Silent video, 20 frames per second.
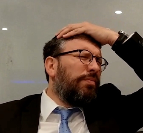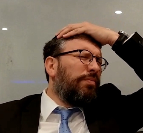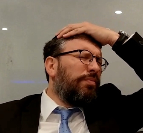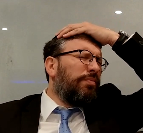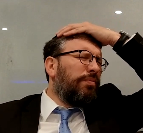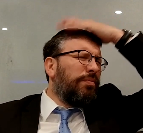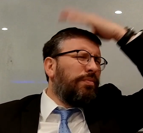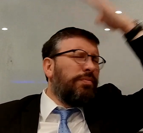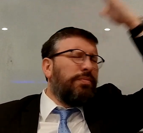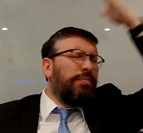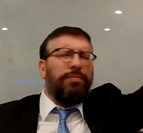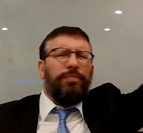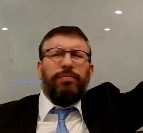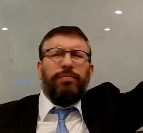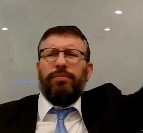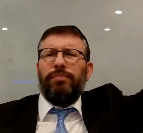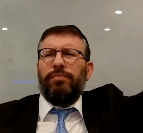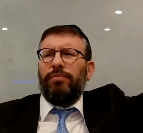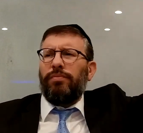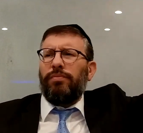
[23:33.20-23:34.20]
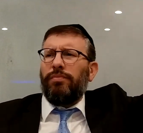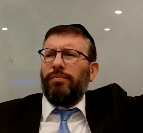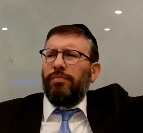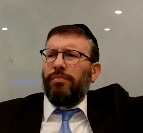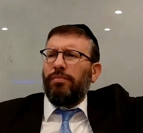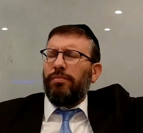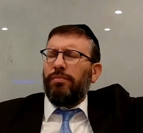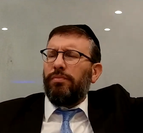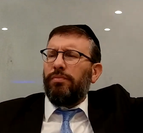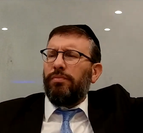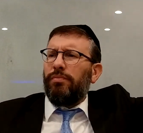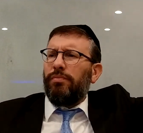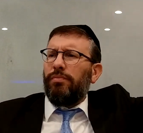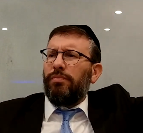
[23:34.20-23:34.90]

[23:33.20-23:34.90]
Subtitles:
(silence)